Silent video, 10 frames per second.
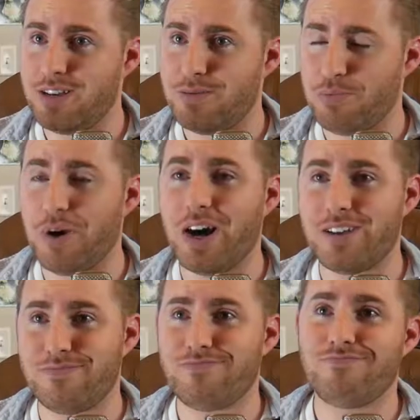
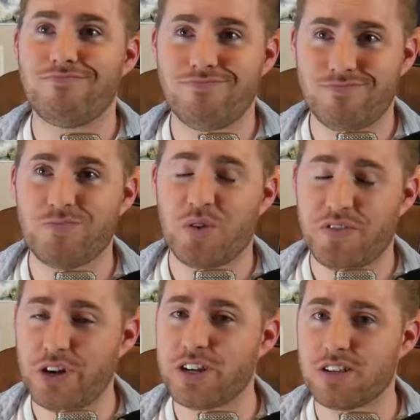but they're
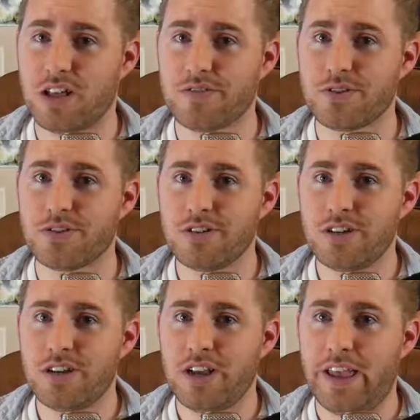very clever,
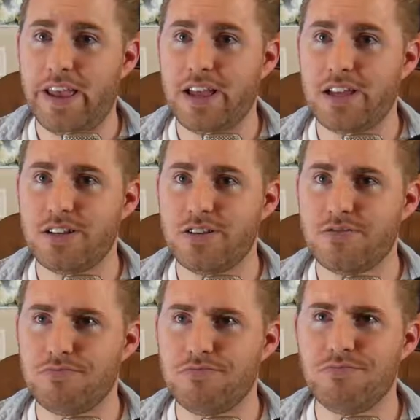and
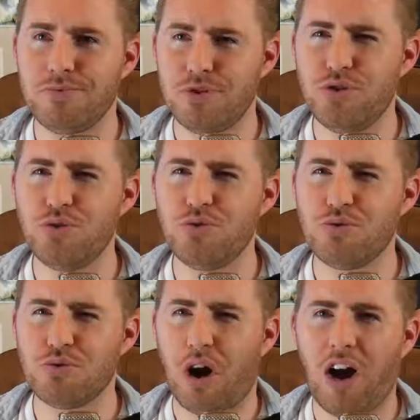
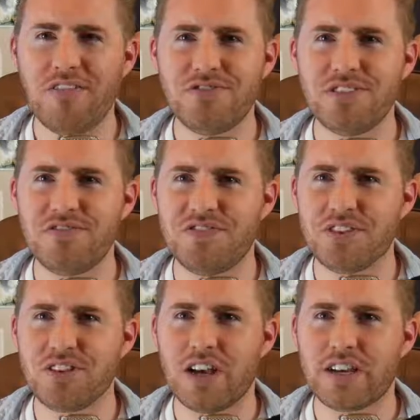you often
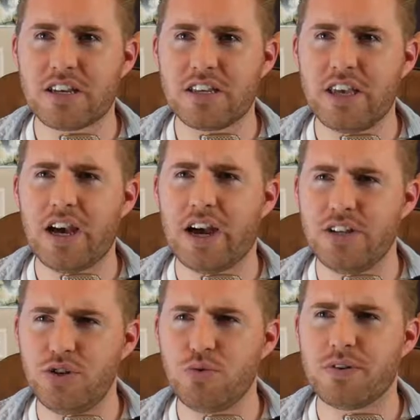feel like, yeah, I
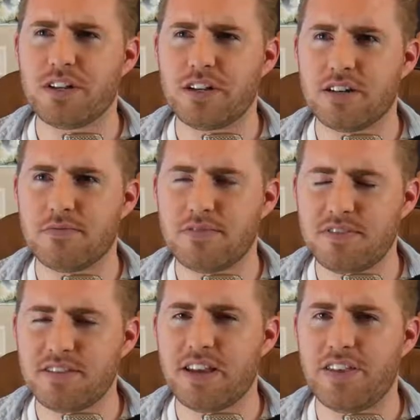do want to
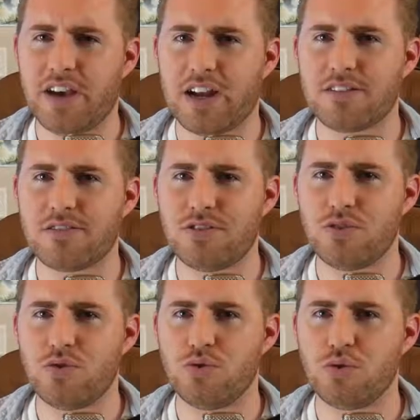say that
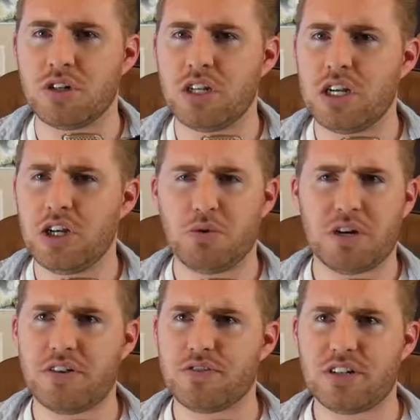to
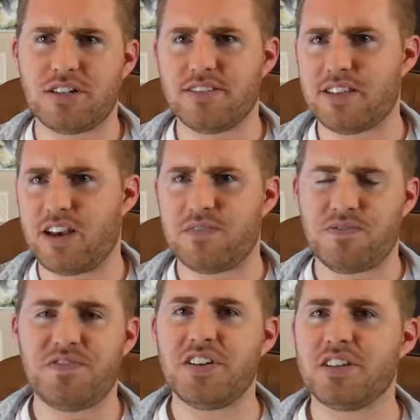whatever it is, that
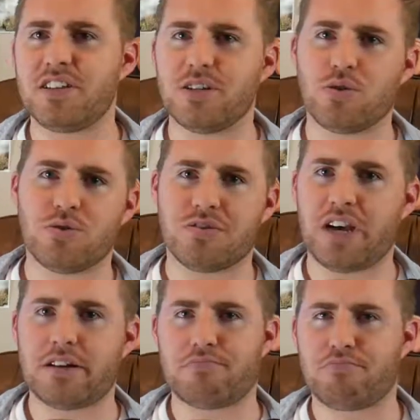feeling or
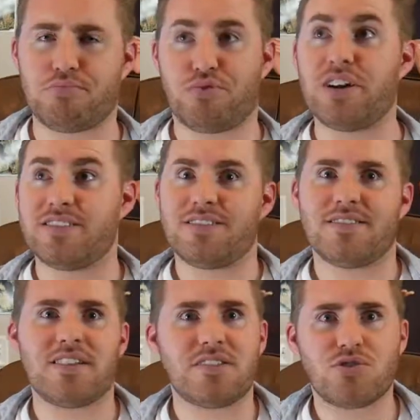that presence
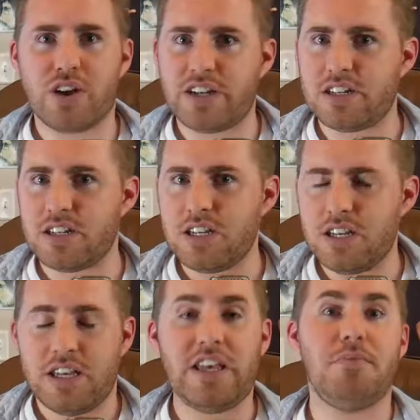that's trying to
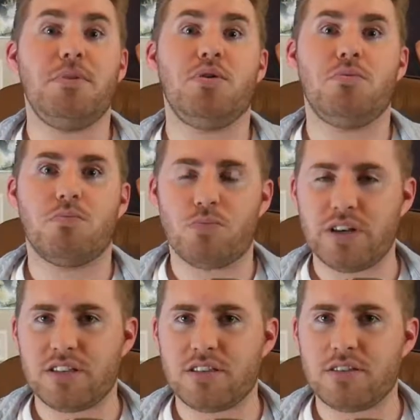hit me
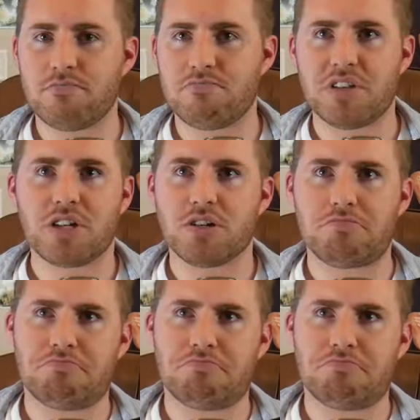with their